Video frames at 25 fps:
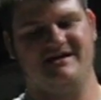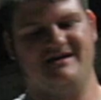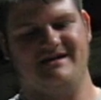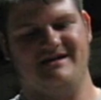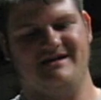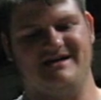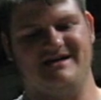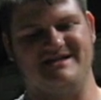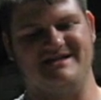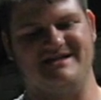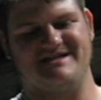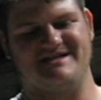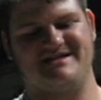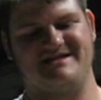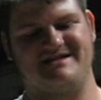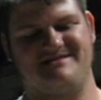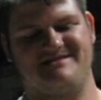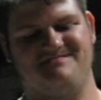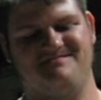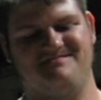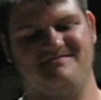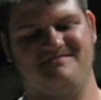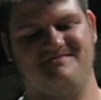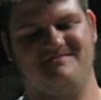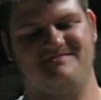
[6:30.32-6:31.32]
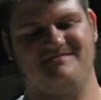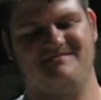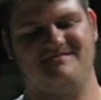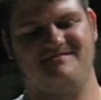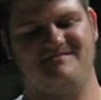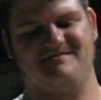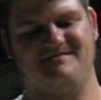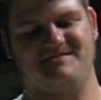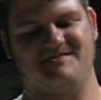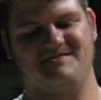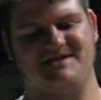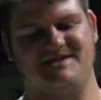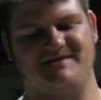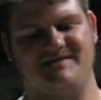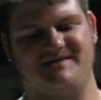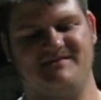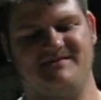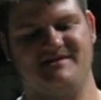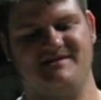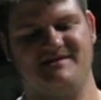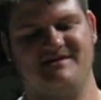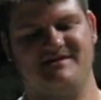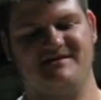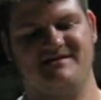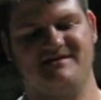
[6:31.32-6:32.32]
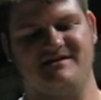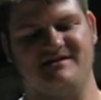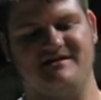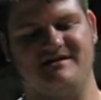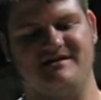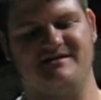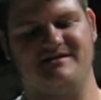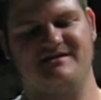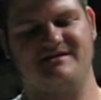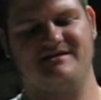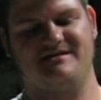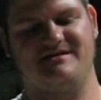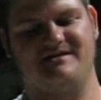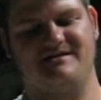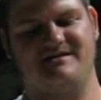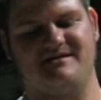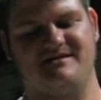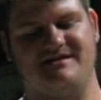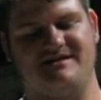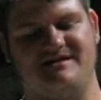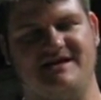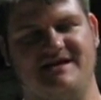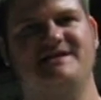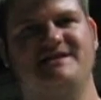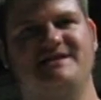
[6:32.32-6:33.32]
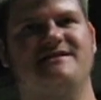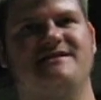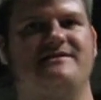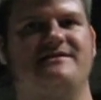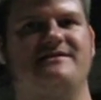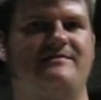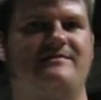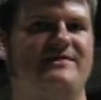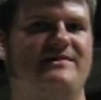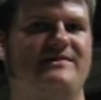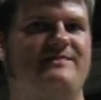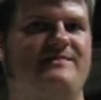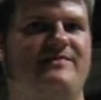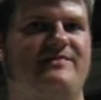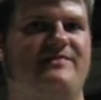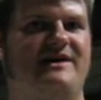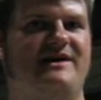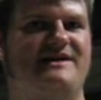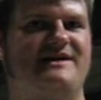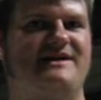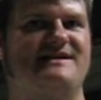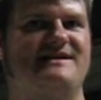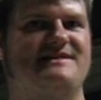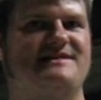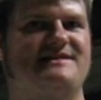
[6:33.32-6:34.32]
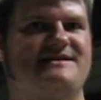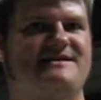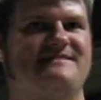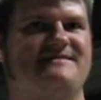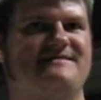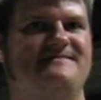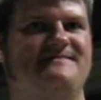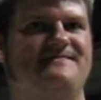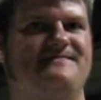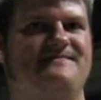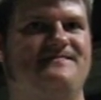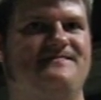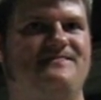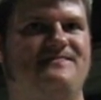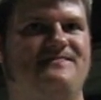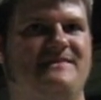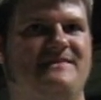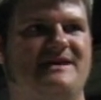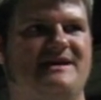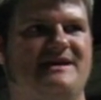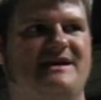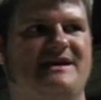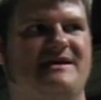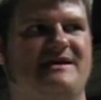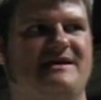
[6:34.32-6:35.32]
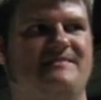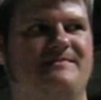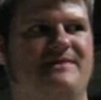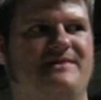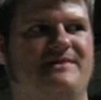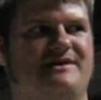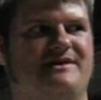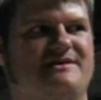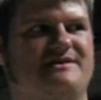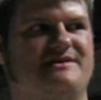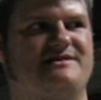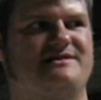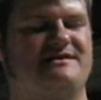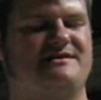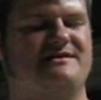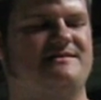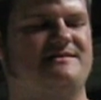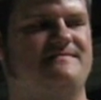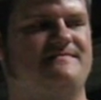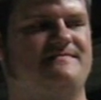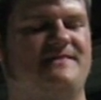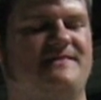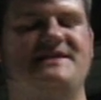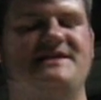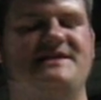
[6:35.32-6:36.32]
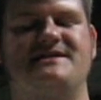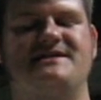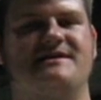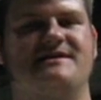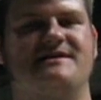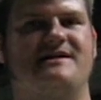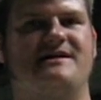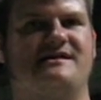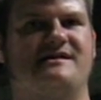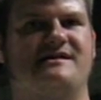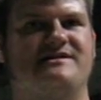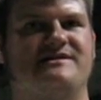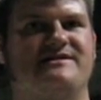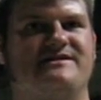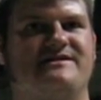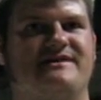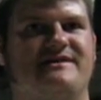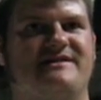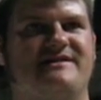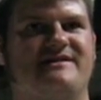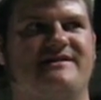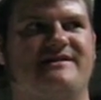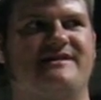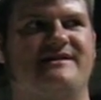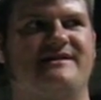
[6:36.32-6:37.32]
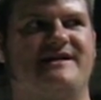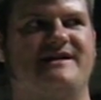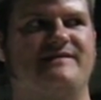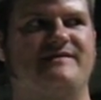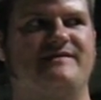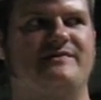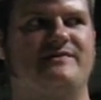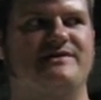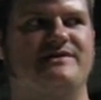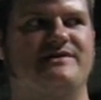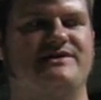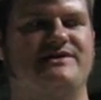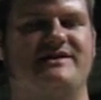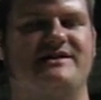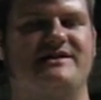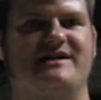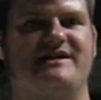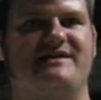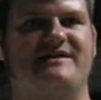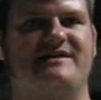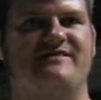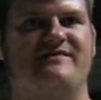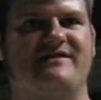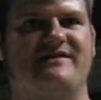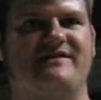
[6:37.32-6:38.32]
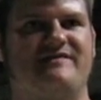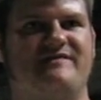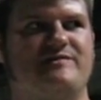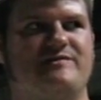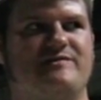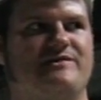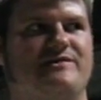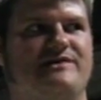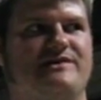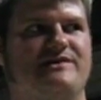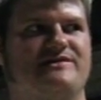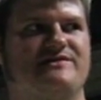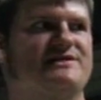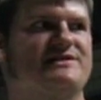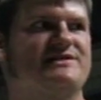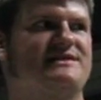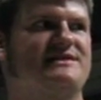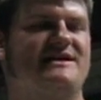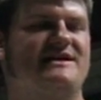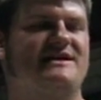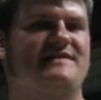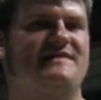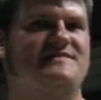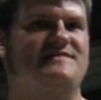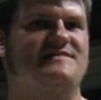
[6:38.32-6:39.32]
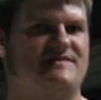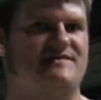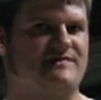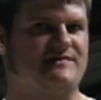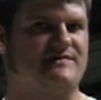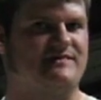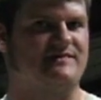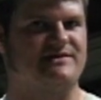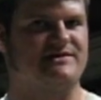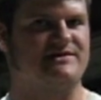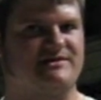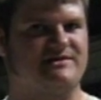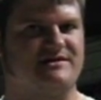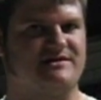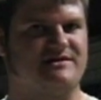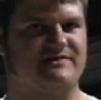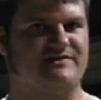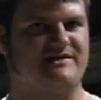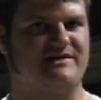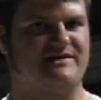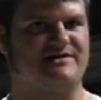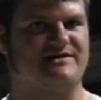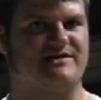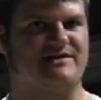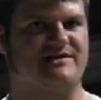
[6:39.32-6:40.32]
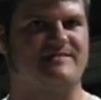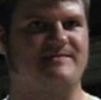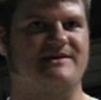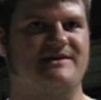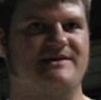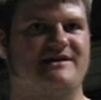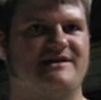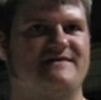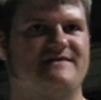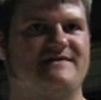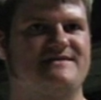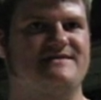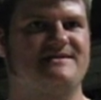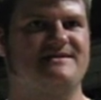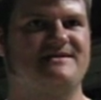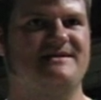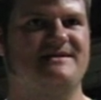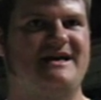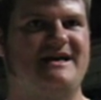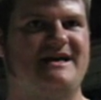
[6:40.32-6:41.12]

It's something that takes a little bit of practice, but it's just basic knowledge that I think everyone should have. Everyone uses knives, everyone should know how to sharpen knives.